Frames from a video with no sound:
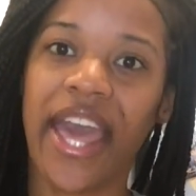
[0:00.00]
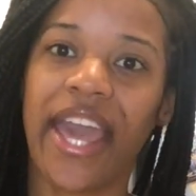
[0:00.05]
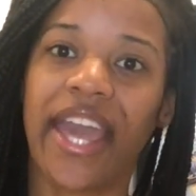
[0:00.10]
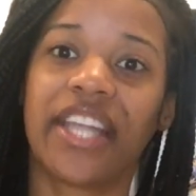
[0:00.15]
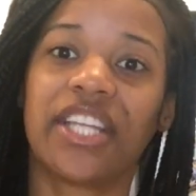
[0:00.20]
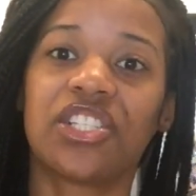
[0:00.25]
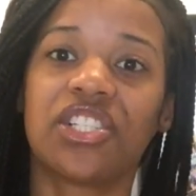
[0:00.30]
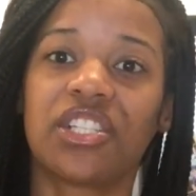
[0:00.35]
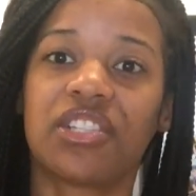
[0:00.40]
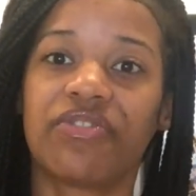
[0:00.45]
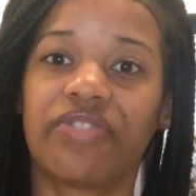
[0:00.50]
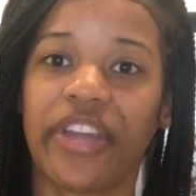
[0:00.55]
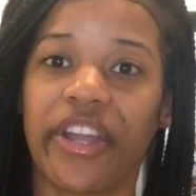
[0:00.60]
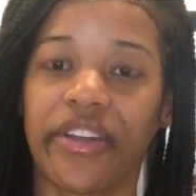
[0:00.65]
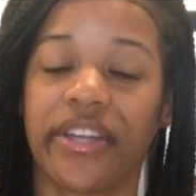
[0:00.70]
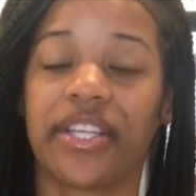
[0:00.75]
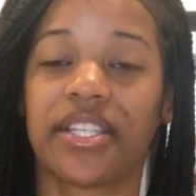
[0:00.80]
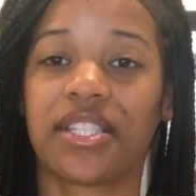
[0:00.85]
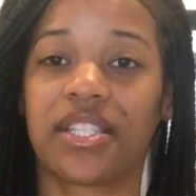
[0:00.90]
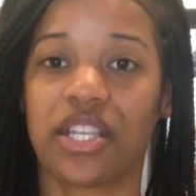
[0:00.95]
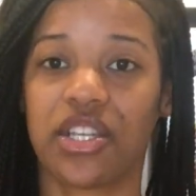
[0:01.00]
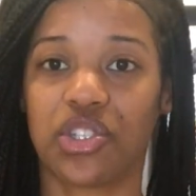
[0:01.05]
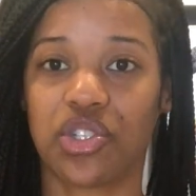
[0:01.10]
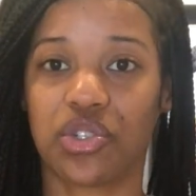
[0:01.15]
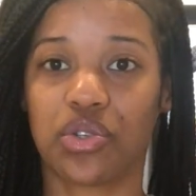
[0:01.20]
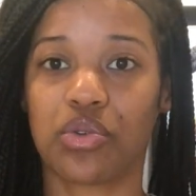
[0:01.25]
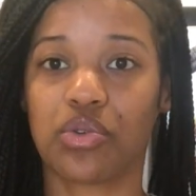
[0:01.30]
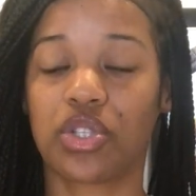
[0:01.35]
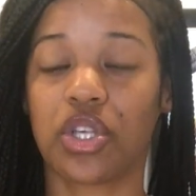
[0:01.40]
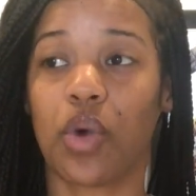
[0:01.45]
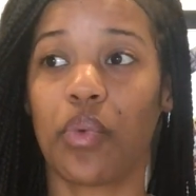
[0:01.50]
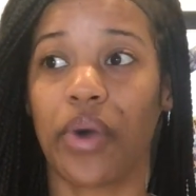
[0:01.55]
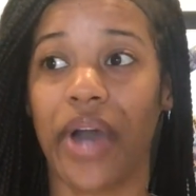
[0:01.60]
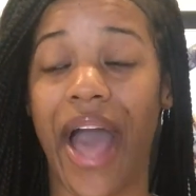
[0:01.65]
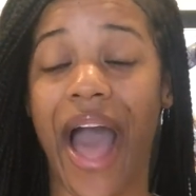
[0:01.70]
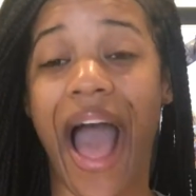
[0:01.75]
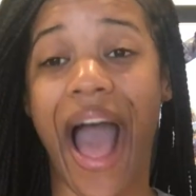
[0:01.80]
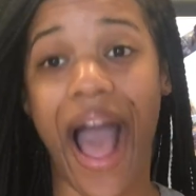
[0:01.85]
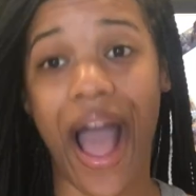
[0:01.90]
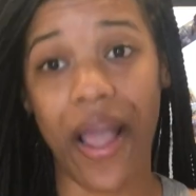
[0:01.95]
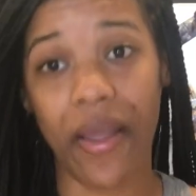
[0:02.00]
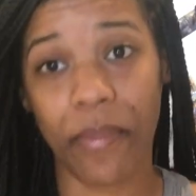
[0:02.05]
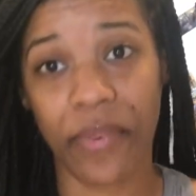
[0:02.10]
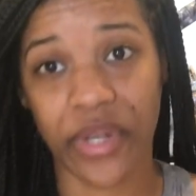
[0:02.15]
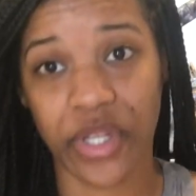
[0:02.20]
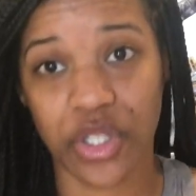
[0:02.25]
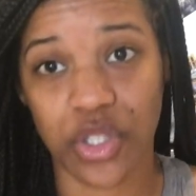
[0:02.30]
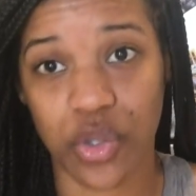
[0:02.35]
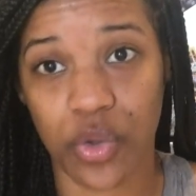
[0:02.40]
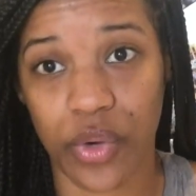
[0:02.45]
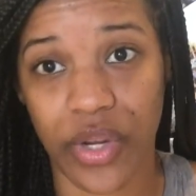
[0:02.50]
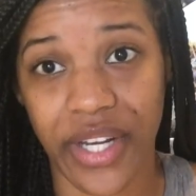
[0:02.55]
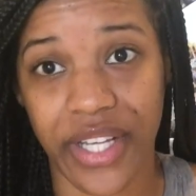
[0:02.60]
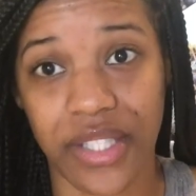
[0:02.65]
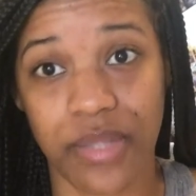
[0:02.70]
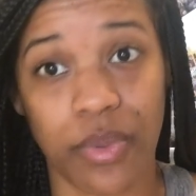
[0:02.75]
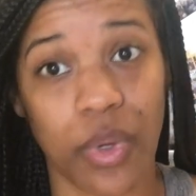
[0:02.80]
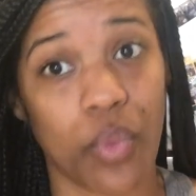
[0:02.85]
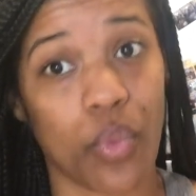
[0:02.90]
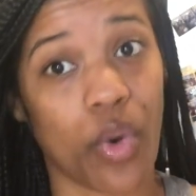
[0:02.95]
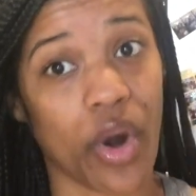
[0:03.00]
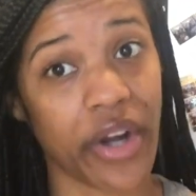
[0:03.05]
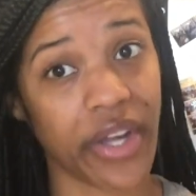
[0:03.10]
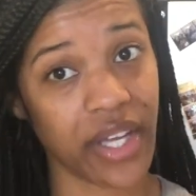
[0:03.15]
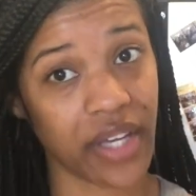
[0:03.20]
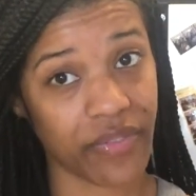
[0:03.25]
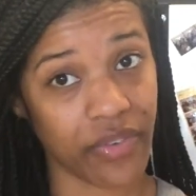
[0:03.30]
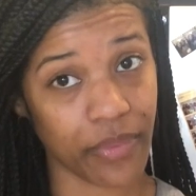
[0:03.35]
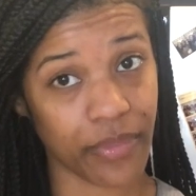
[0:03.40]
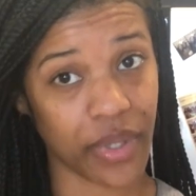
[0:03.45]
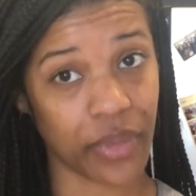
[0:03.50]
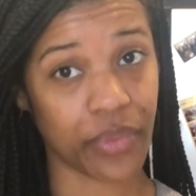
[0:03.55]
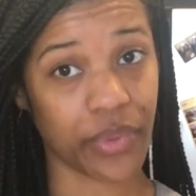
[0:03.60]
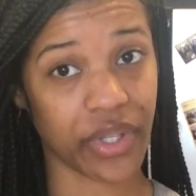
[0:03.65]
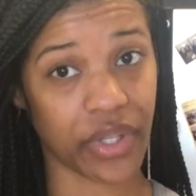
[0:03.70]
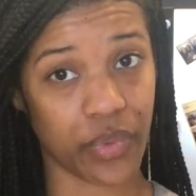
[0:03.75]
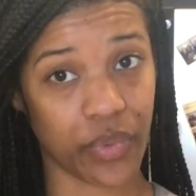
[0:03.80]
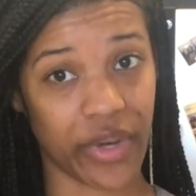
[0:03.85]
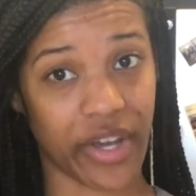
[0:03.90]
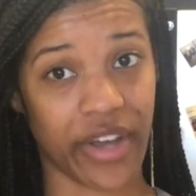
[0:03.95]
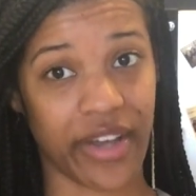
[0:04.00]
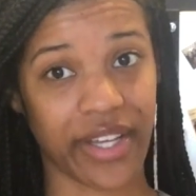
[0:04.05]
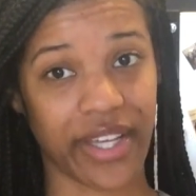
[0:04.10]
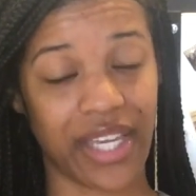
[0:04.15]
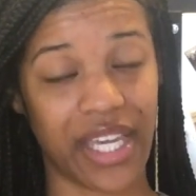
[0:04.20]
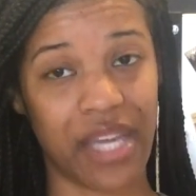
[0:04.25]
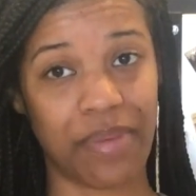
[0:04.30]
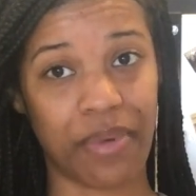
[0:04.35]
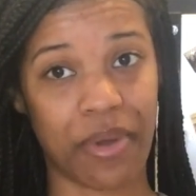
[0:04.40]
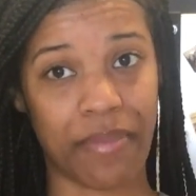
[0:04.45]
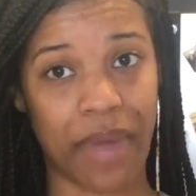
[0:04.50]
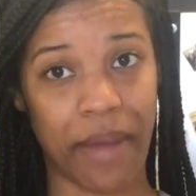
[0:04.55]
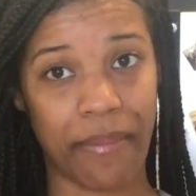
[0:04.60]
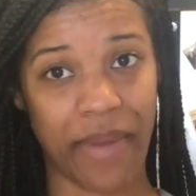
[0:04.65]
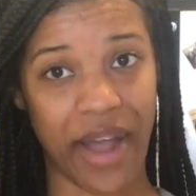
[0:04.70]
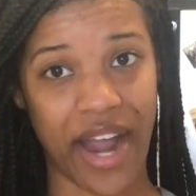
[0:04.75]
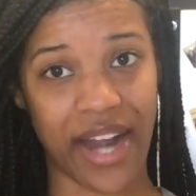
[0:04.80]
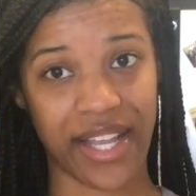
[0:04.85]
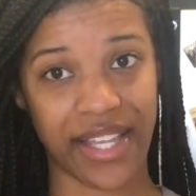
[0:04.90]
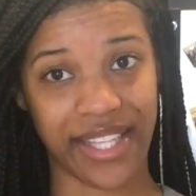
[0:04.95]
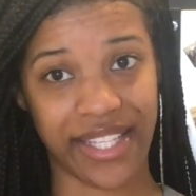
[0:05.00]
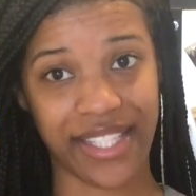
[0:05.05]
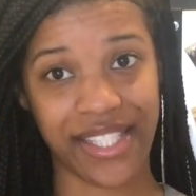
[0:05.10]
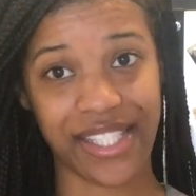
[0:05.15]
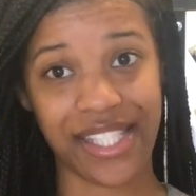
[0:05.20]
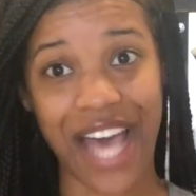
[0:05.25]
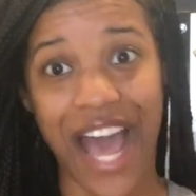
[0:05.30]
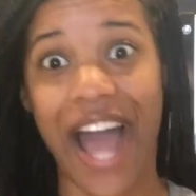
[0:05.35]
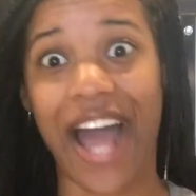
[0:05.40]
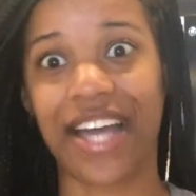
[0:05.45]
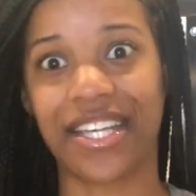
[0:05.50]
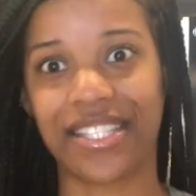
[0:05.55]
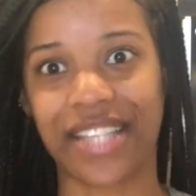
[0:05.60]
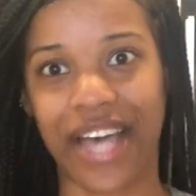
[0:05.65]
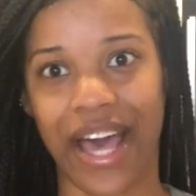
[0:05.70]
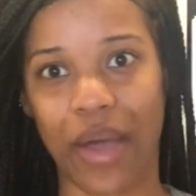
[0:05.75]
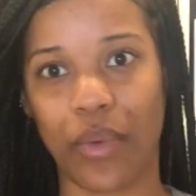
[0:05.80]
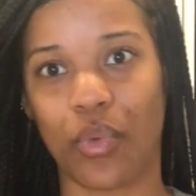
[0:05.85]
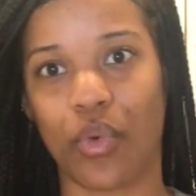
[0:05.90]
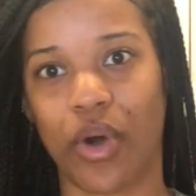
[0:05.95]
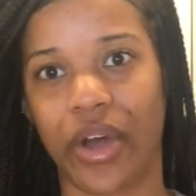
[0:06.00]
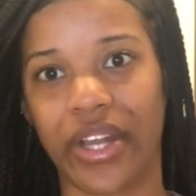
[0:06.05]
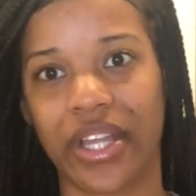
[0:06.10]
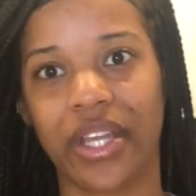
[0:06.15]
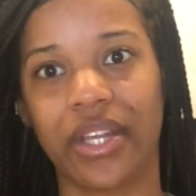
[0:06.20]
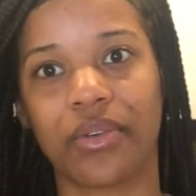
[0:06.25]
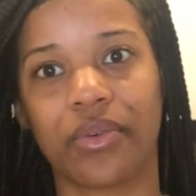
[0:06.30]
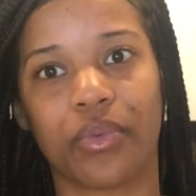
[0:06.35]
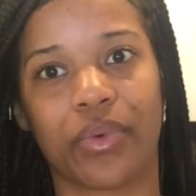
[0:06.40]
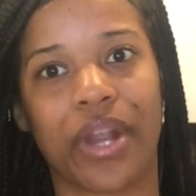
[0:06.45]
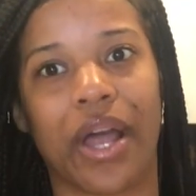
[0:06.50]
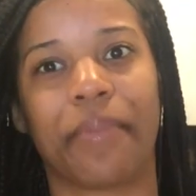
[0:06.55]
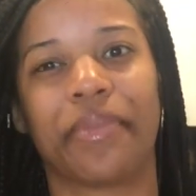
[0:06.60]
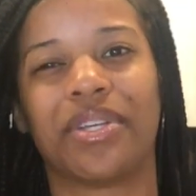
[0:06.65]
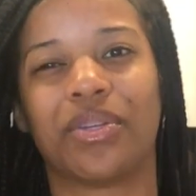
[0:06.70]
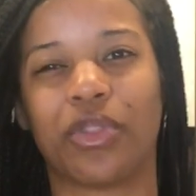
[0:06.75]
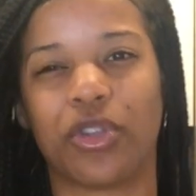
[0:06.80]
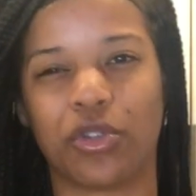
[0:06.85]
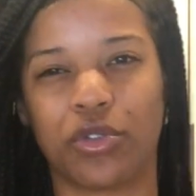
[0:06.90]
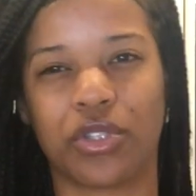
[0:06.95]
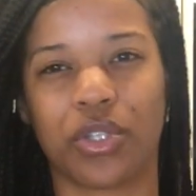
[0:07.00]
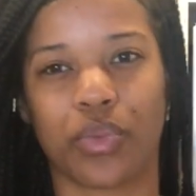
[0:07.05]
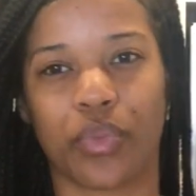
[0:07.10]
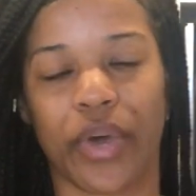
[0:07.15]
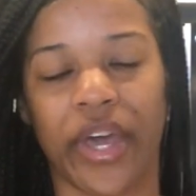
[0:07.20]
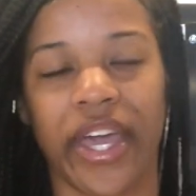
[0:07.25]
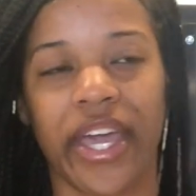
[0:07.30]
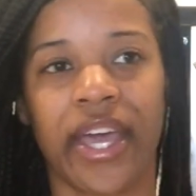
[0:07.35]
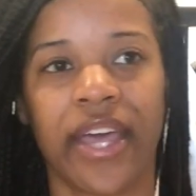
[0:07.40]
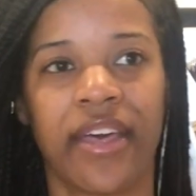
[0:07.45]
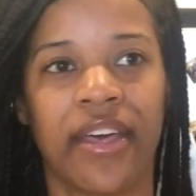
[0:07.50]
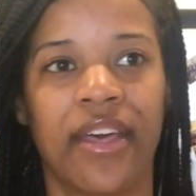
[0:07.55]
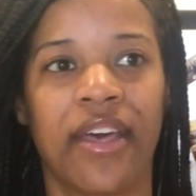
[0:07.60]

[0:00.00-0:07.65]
It is just very essential. So what I've been doing has been working for me really well and keeping my body the size I want it without me losing weight.